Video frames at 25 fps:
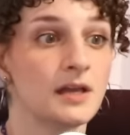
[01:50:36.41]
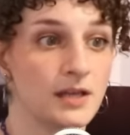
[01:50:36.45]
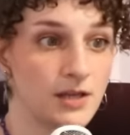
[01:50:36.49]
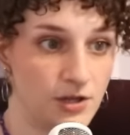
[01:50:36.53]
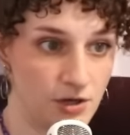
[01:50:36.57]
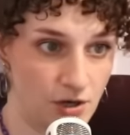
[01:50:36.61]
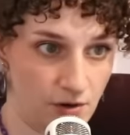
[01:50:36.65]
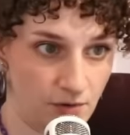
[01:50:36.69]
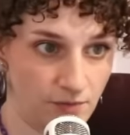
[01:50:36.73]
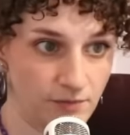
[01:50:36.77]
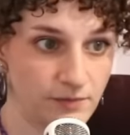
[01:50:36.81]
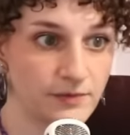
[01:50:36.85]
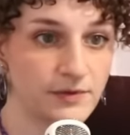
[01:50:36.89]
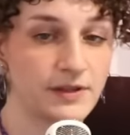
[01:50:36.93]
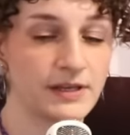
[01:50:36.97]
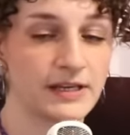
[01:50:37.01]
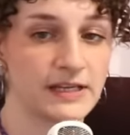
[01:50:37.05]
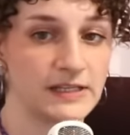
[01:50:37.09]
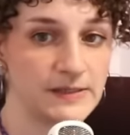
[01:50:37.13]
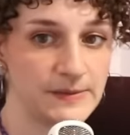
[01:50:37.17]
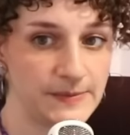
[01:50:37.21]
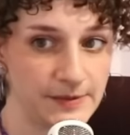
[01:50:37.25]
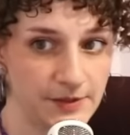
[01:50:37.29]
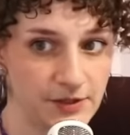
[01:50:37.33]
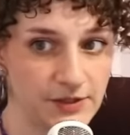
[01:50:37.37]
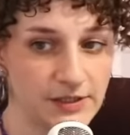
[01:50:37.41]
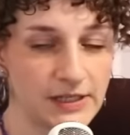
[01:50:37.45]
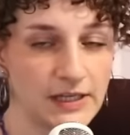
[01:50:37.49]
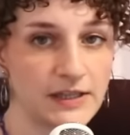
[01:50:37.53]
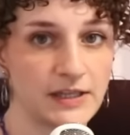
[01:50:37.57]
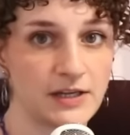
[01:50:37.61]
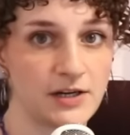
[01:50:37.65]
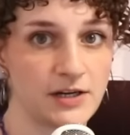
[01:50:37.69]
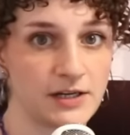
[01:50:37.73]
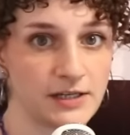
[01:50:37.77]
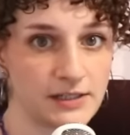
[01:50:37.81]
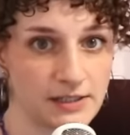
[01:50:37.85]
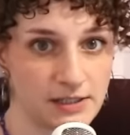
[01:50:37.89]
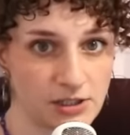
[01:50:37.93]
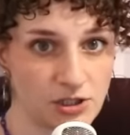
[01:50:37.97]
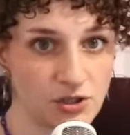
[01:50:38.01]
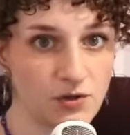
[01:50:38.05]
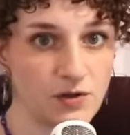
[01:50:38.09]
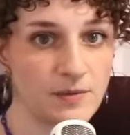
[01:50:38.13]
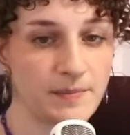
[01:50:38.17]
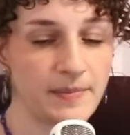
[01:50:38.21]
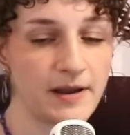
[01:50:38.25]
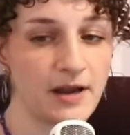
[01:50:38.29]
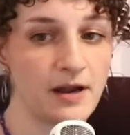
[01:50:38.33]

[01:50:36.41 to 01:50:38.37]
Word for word: you know the conspiracy theorist to the